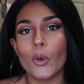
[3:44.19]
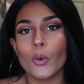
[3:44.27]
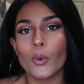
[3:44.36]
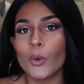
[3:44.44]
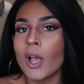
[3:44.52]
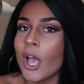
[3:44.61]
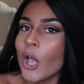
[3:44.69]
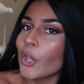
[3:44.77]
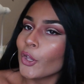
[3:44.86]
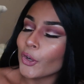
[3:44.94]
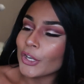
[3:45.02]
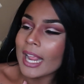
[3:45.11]
oh,
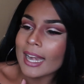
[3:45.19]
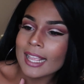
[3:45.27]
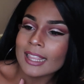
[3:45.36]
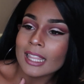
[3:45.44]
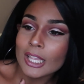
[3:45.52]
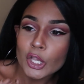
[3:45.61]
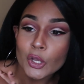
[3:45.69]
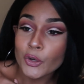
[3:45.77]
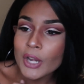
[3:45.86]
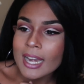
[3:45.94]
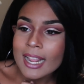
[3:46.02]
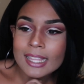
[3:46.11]
you're
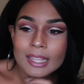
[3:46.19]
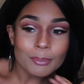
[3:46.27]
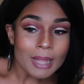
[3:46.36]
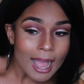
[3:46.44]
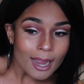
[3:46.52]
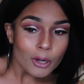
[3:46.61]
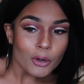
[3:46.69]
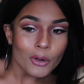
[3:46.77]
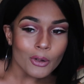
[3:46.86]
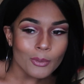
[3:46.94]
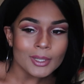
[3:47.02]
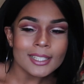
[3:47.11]
dating the black
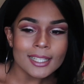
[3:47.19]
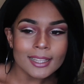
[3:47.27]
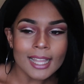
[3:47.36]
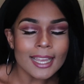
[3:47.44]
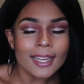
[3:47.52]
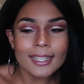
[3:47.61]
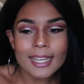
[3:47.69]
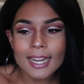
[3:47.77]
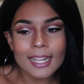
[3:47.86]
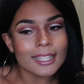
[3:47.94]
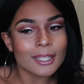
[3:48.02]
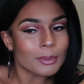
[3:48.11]
girl? What's it like
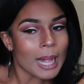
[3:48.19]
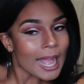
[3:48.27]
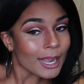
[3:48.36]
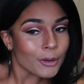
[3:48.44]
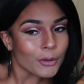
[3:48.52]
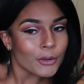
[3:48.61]
dating the black